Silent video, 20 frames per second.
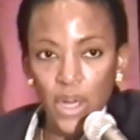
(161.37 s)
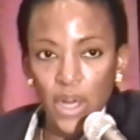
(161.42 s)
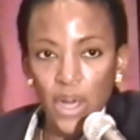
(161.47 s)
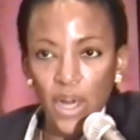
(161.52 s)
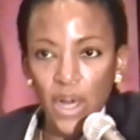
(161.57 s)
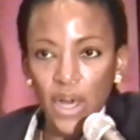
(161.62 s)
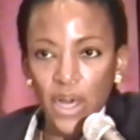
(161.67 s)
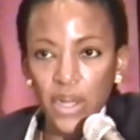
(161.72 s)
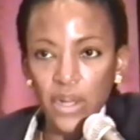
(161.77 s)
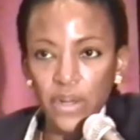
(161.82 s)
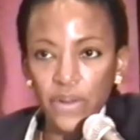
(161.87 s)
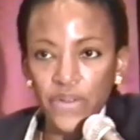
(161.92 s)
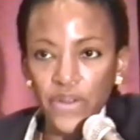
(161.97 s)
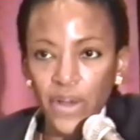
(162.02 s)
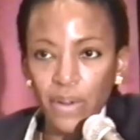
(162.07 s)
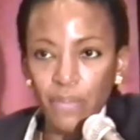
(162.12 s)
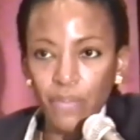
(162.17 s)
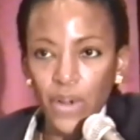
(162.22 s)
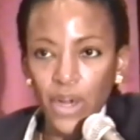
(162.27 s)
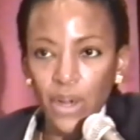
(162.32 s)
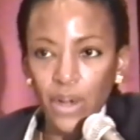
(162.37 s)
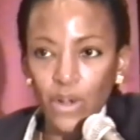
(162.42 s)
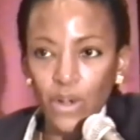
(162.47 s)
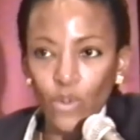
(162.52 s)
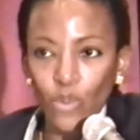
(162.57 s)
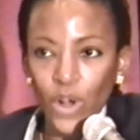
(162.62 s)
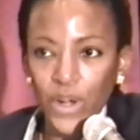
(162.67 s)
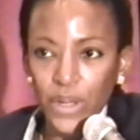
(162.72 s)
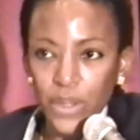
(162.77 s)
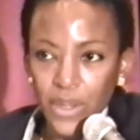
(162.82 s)
And
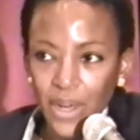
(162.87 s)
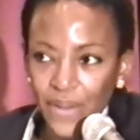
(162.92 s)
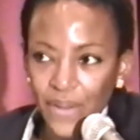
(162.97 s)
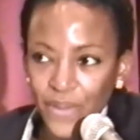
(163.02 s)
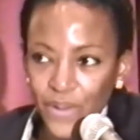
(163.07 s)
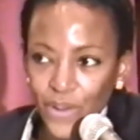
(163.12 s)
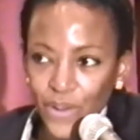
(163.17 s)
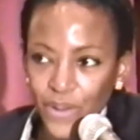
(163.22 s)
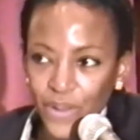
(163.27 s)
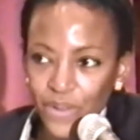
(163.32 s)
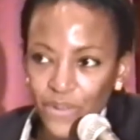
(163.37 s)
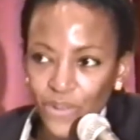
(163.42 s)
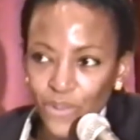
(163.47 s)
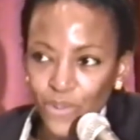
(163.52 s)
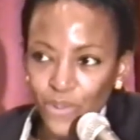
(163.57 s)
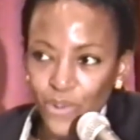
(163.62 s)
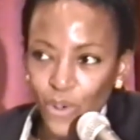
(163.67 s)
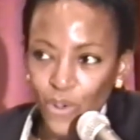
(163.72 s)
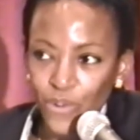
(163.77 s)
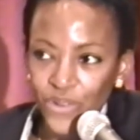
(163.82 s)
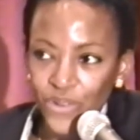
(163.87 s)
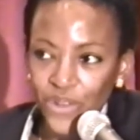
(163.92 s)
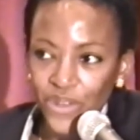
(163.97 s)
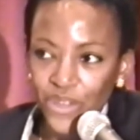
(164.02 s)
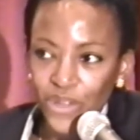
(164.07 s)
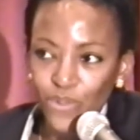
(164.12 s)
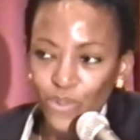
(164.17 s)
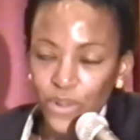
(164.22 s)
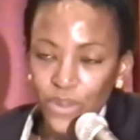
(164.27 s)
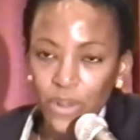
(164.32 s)
one is either going to
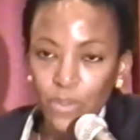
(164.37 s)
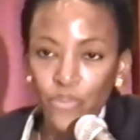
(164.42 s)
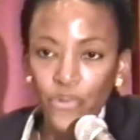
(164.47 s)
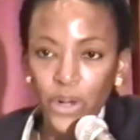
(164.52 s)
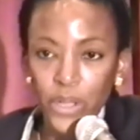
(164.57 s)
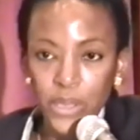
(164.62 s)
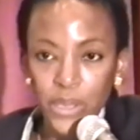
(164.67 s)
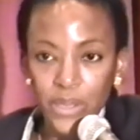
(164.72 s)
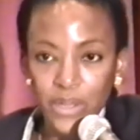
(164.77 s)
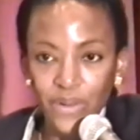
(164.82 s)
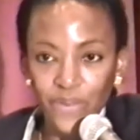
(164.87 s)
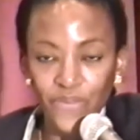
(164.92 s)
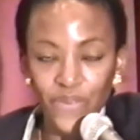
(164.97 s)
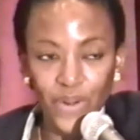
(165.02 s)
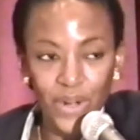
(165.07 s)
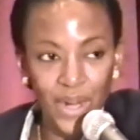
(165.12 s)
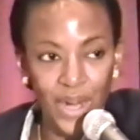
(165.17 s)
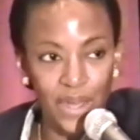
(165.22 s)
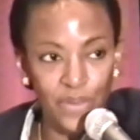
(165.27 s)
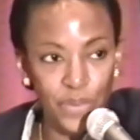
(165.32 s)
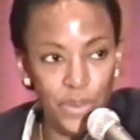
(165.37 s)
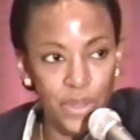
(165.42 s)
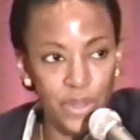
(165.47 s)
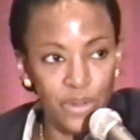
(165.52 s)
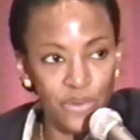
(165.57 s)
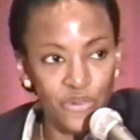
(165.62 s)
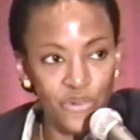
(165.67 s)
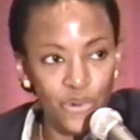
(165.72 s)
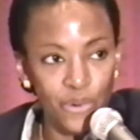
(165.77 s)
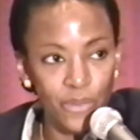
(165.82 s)
continue with the president for life
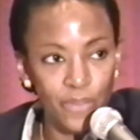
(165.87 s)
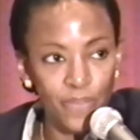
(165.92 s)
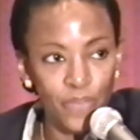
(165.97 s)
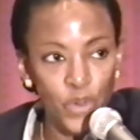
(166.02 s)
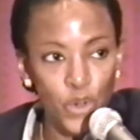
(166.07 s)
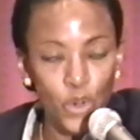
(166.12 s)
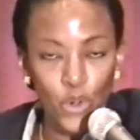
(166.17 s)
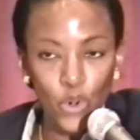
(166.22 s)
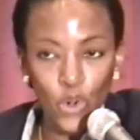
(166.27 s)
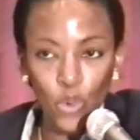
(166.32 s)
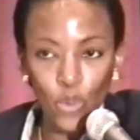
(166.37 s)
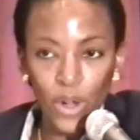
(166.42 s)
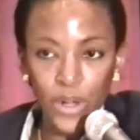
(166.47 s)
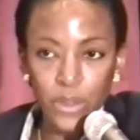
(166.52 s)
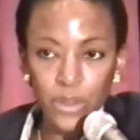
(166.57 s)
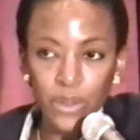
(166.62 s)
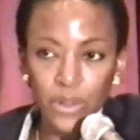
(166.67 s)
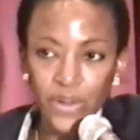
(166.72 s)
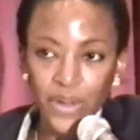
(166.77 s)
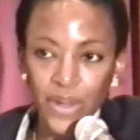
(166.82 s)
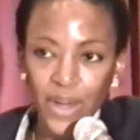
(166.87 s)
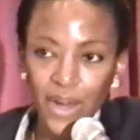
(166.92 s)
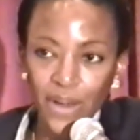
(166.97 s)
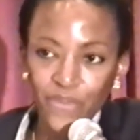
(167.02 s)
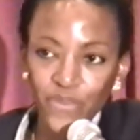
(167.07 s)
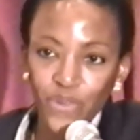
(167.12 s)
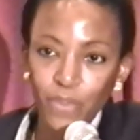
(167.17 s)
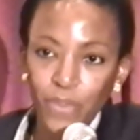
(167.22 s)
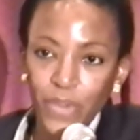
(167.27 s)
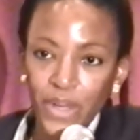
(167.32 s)
syndrome, or one is going to have
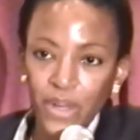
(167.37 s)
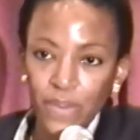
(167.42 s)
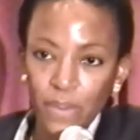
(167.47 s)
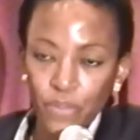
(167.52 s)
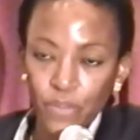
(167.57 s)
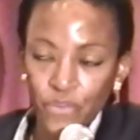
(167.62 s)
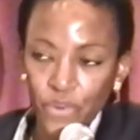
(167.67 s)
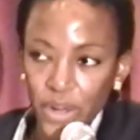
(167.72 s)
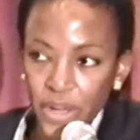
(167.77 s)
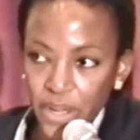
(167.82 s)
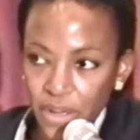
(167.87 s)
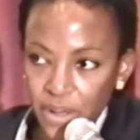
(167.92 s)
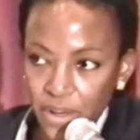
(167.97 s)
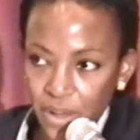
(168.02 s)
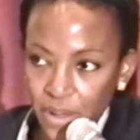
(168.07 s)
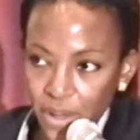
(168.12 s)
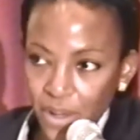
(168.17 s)
to make the break